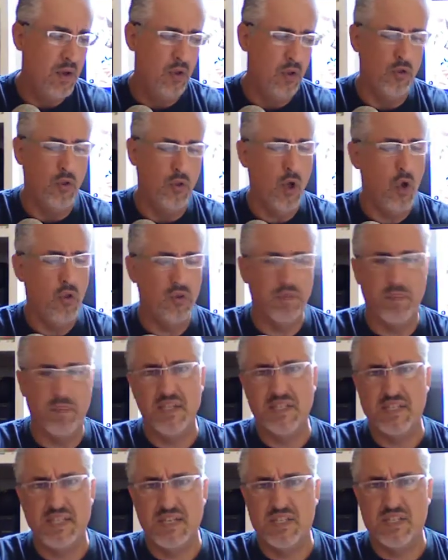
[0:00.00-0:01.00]
Don't
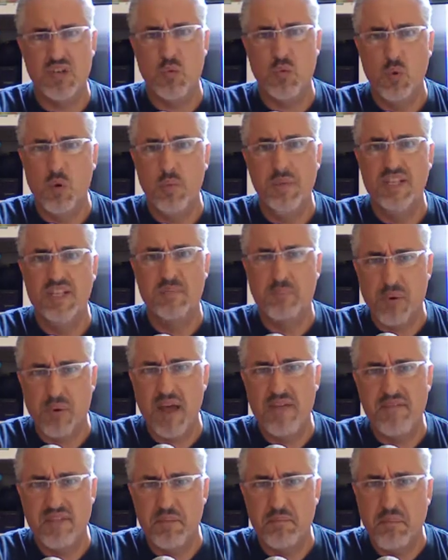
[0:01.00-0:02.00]
be such a woman's
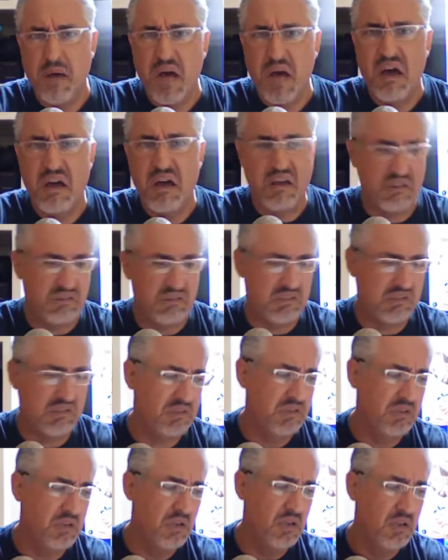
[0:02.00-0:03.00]
private parts.